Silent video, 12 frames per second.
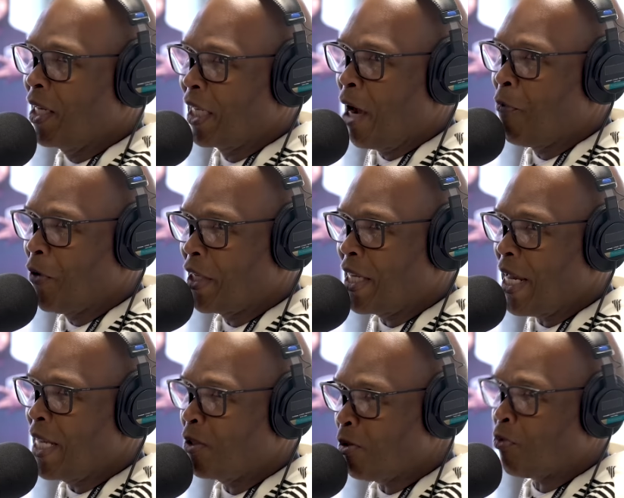to look out for the
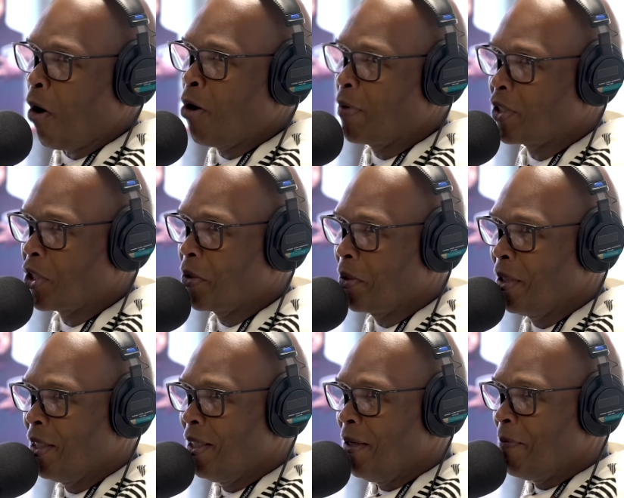kids. What's wrong with you?
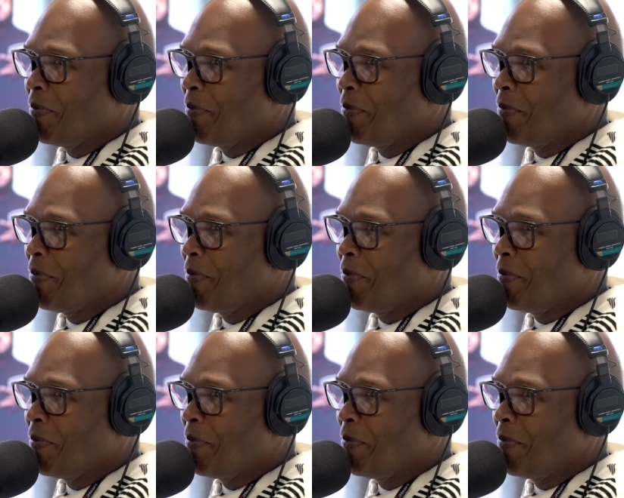Yeah,